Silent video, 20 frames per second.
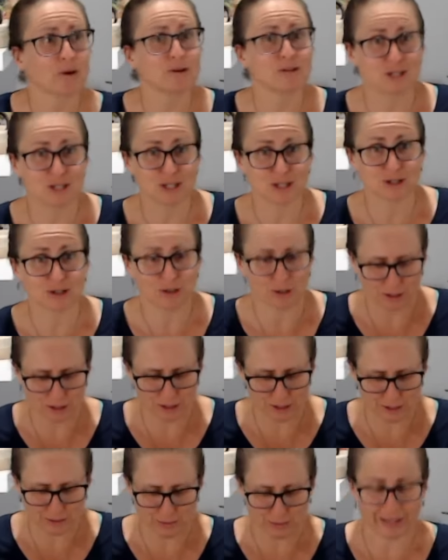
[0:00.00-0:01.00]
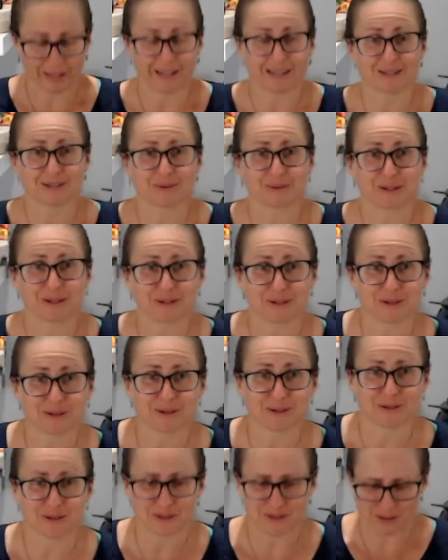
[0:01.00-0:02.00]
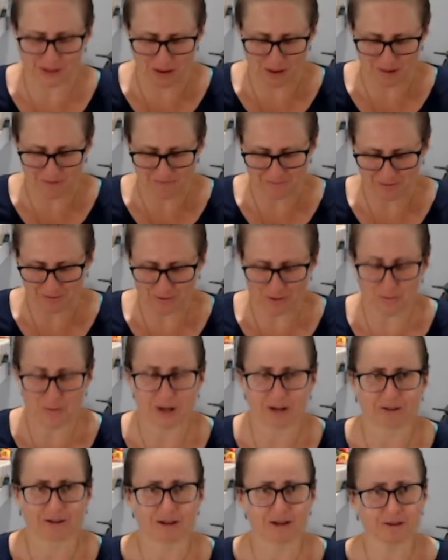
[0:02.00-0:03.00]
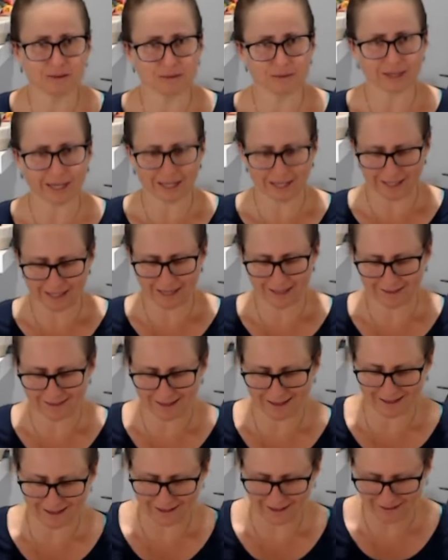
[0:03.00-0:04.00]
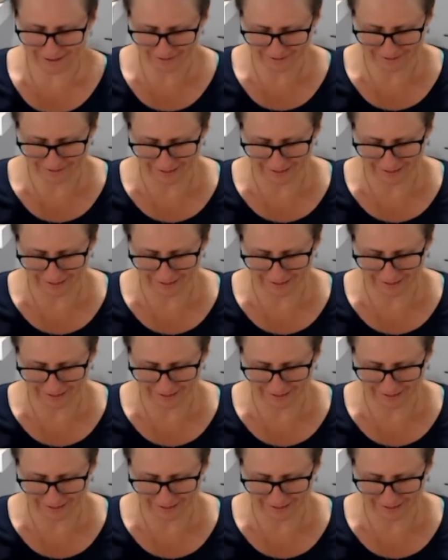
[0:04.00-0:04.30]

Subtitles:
June 2022. So if you're wondering, oh, can I get that now?